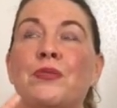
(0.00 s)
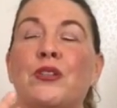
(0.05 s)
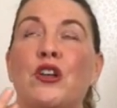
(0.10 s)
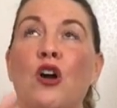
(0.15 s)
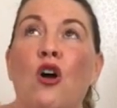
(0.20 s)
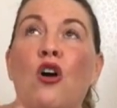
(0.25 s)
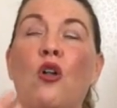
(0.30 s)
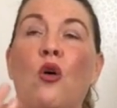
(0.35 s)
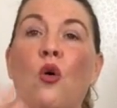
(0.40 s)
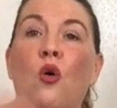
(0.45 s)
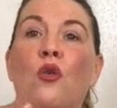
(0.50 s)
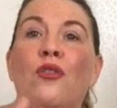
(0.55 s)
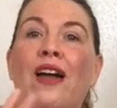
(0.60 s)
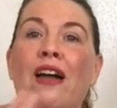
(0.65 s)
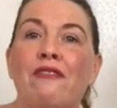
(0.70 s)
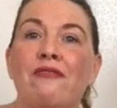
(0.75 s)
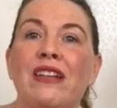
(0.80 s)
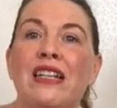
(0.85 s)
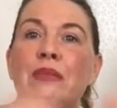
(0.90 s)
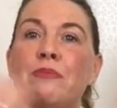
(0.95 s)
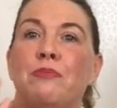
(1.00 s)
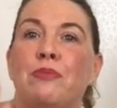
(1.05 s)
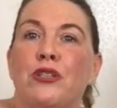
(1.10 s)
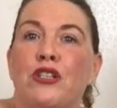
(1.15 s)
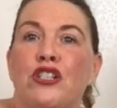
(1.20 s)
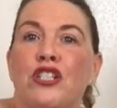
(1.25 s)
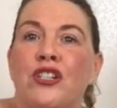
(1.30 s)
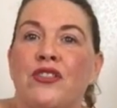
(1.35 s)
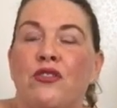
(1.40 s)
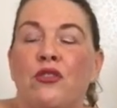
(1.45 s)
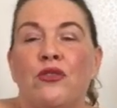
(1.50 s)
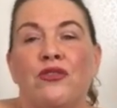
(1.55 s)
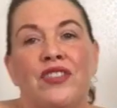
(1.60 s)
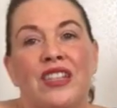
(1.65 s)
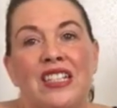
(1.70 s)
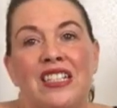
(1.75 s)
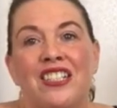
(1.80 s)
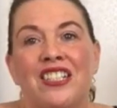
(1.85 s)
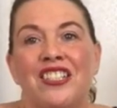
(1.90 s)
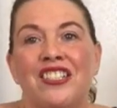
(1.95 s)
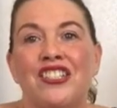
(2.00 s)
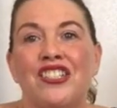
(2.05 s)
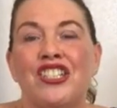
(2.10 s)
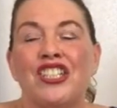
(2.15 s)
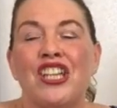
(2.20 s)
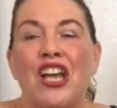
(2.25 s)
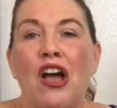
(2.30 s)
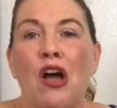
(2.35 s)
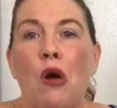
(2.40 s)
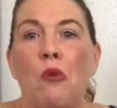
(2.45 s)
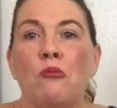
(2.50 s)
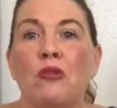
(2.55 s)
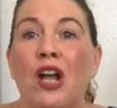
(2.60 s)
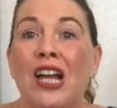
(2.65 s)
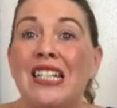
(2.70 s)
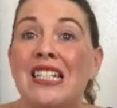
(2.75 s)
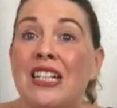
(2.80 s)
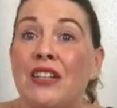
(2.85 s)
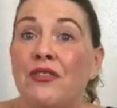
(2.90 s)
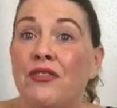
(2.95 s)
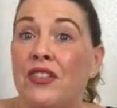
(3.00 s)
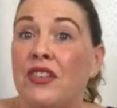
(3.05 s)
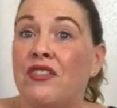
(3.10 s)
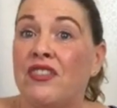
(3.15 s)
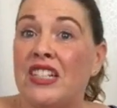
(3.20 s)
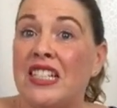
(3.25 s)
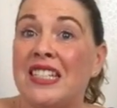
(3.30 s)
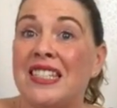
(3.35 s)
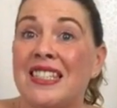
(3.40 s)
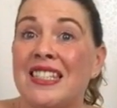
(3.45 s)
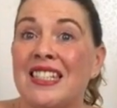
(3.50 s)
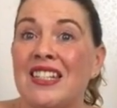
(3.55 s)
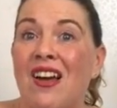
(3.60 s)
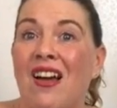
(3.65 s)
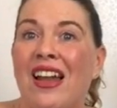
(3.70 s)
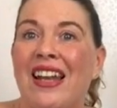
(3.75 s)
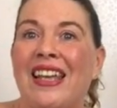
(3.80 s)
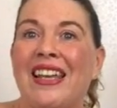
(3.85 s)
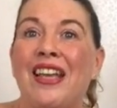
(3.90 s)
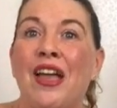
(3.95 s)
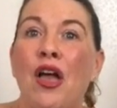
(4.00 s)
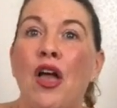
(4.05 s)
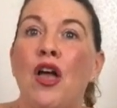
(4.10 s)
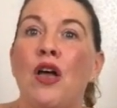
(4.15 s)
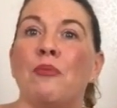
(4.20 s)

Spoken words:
got all that really beautiful vintage 1950s styling,